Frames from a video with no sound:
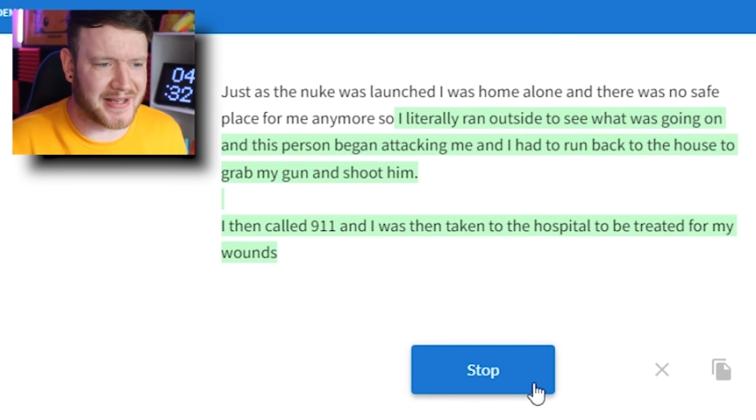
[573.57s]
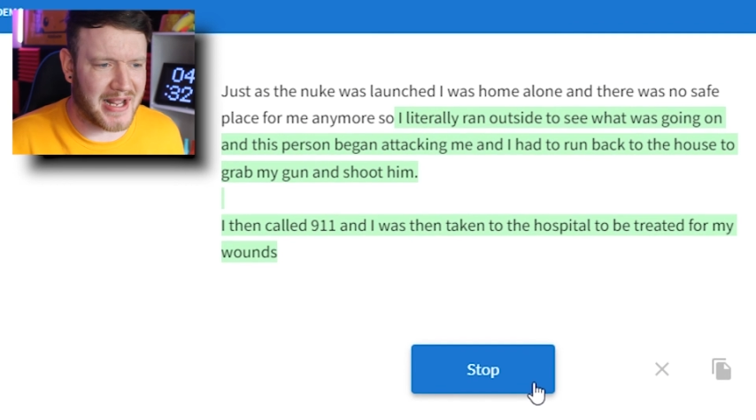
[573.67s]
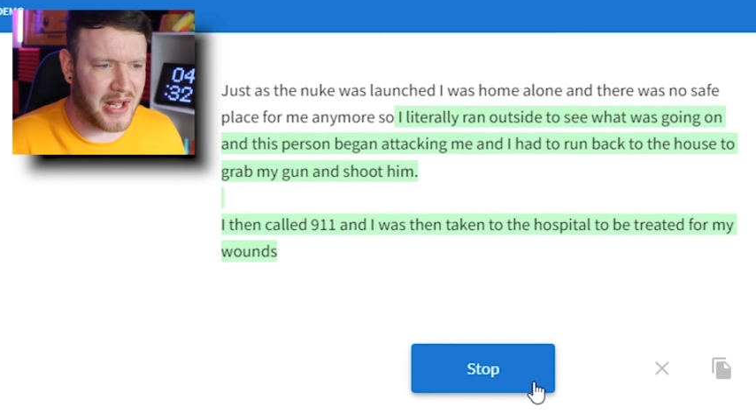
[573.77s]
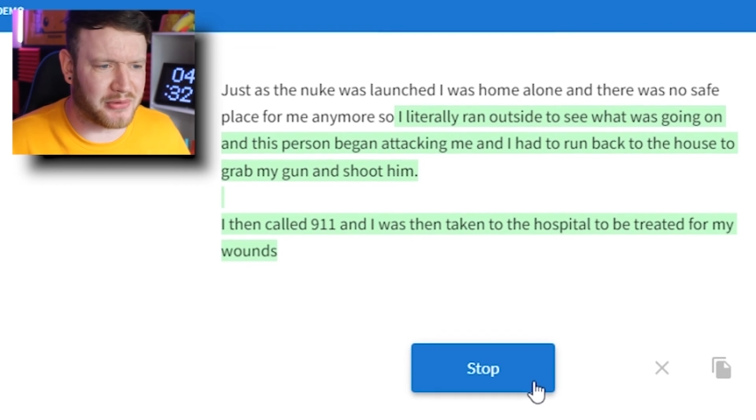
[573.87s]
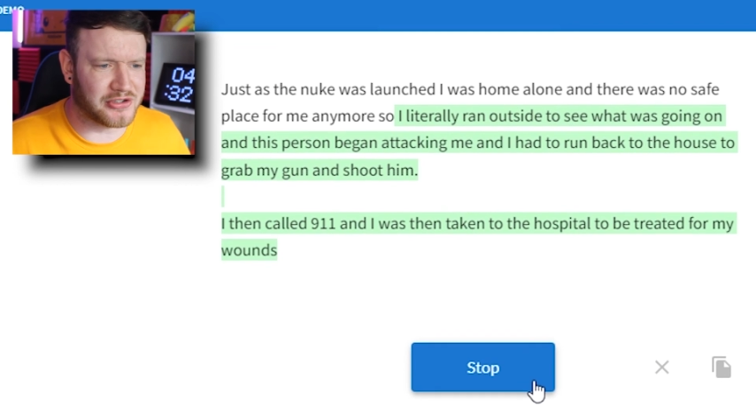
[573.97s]
to
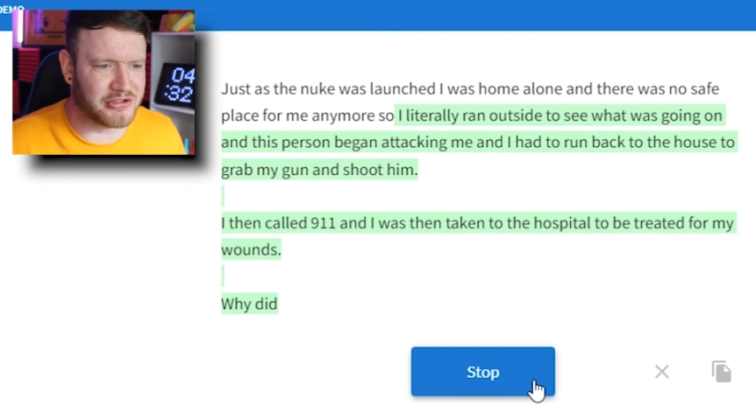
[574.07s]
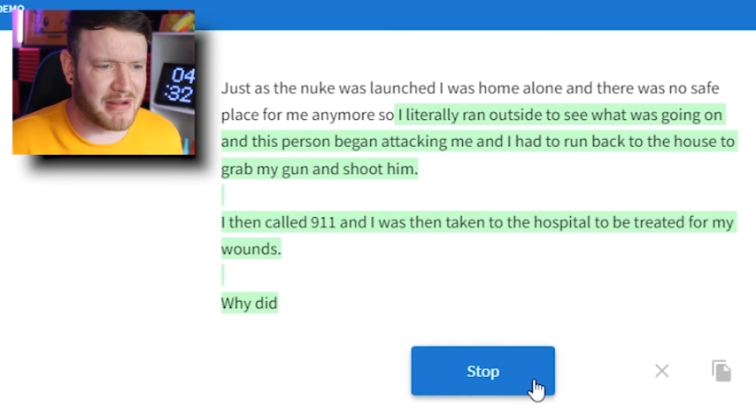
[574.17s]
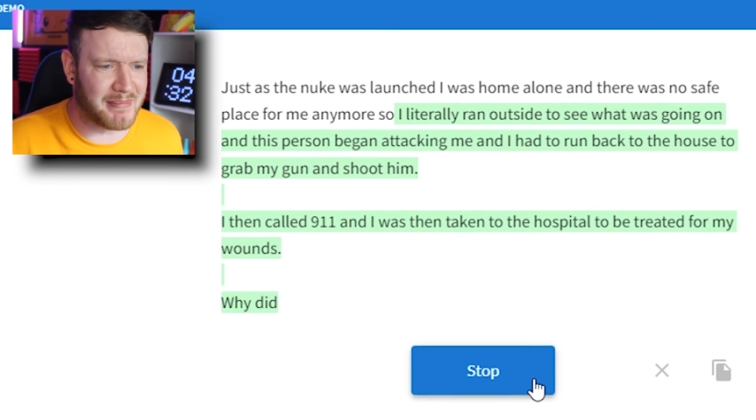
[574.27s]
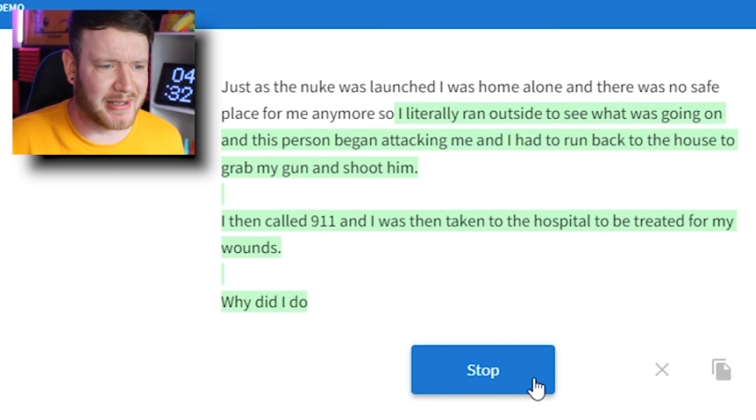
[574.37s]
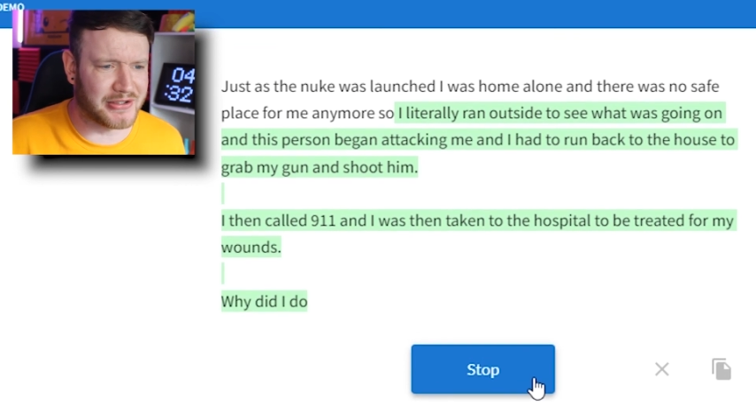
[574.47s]
the house to
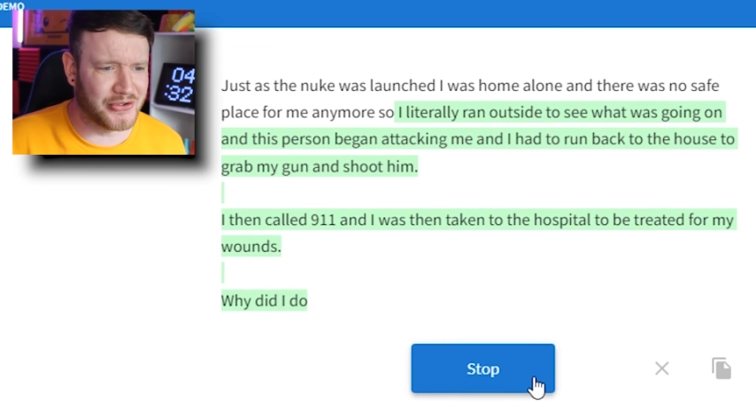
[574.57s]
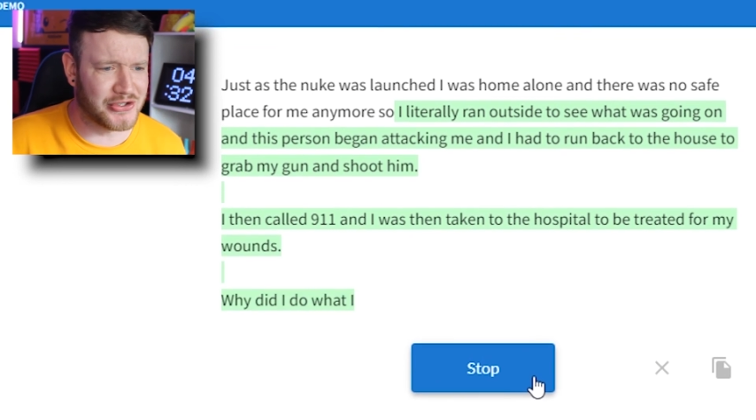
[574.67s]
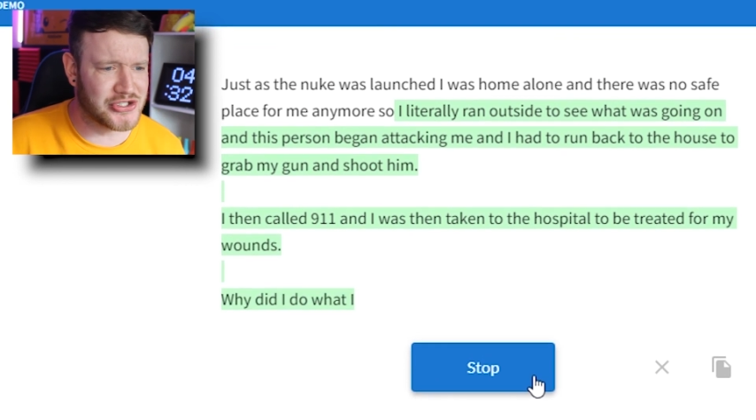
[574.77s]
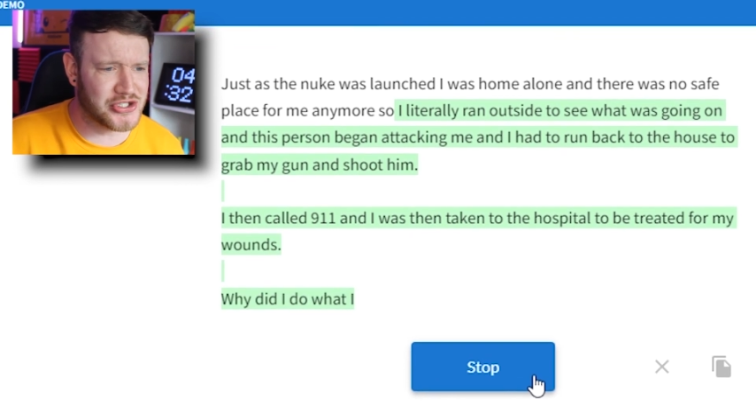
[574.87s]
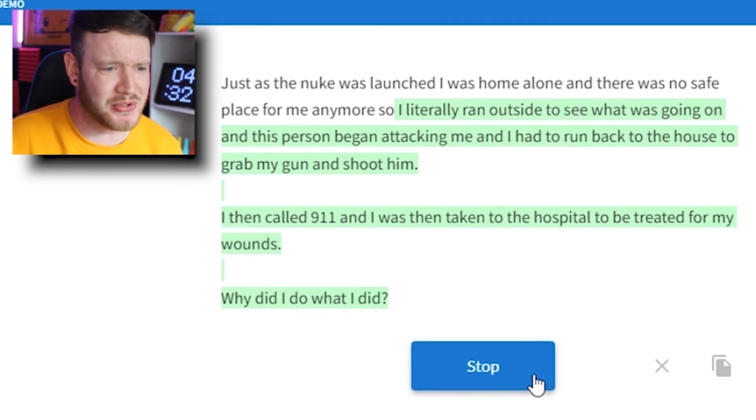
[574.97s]
grab my
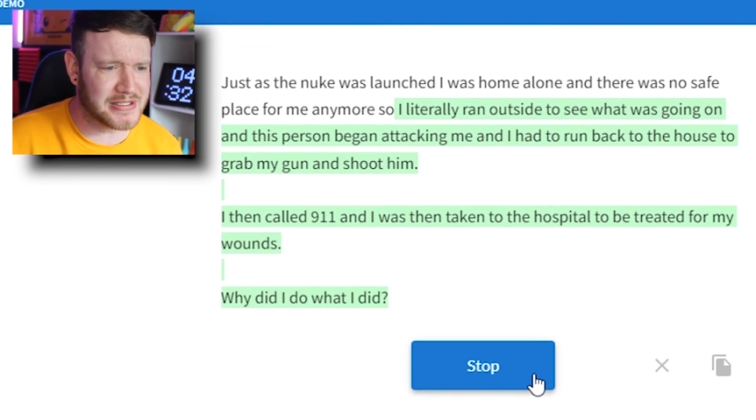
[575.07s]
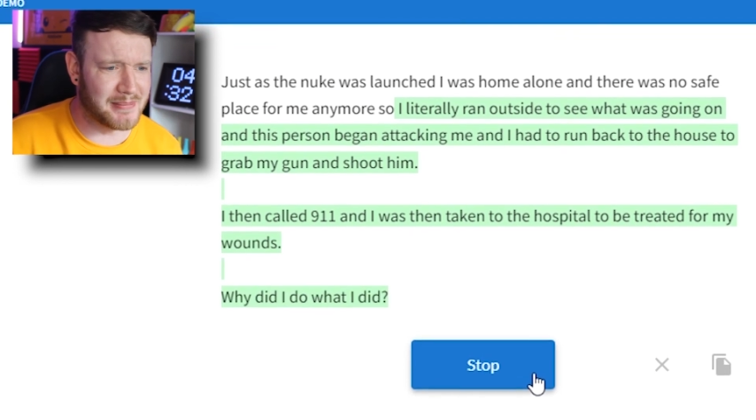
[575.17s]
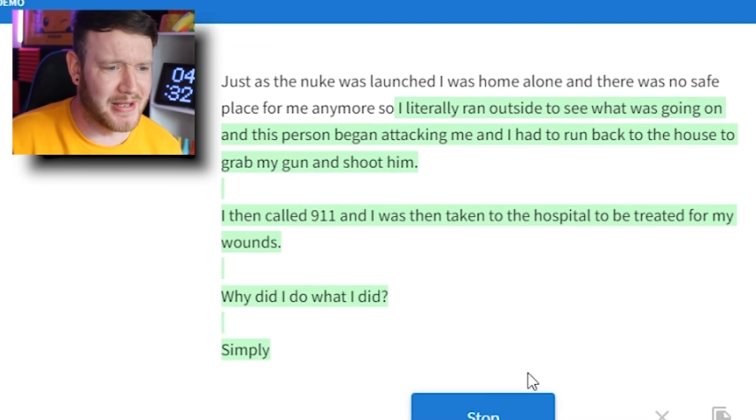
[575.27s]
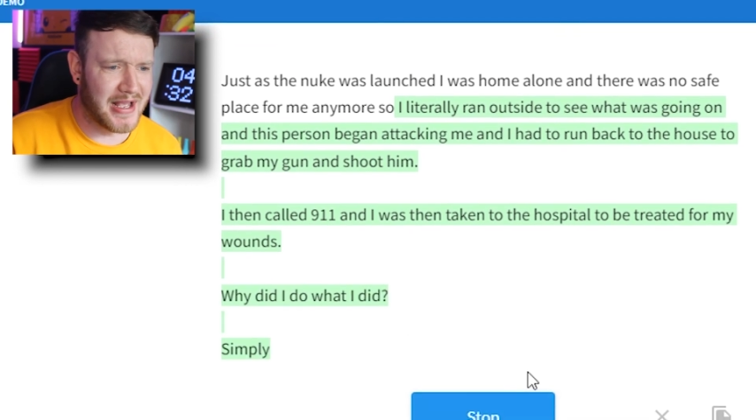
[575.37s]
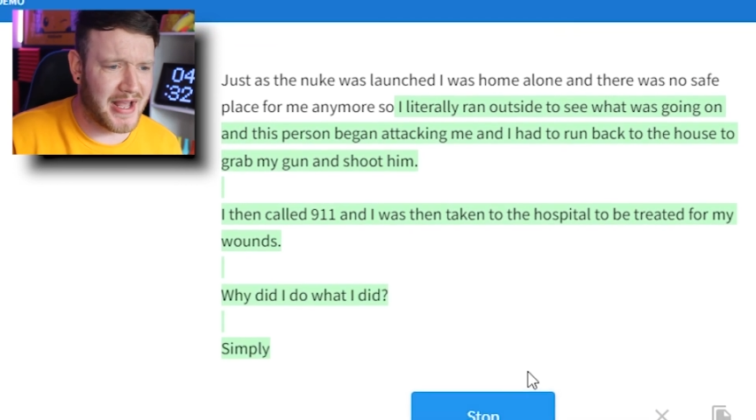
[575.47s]
gun and shoot
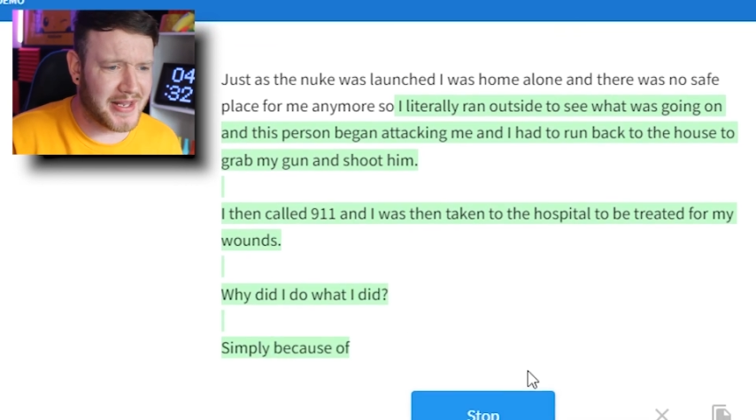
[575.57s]
him.